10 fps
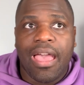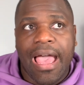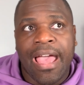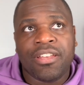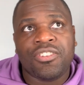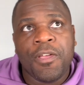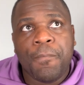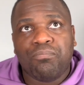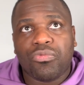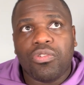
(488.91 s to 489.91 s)
And
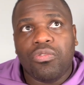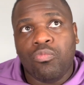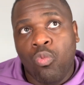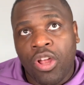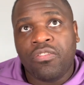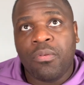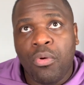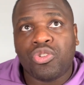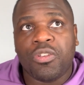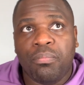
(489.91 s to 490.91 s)
one of the
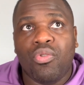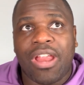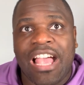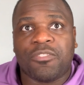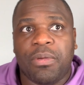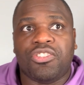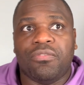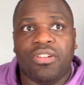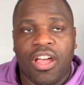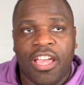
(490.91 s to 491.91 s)
most important aspects
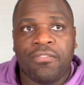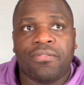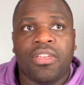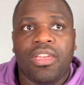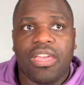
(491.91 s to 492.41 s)
of life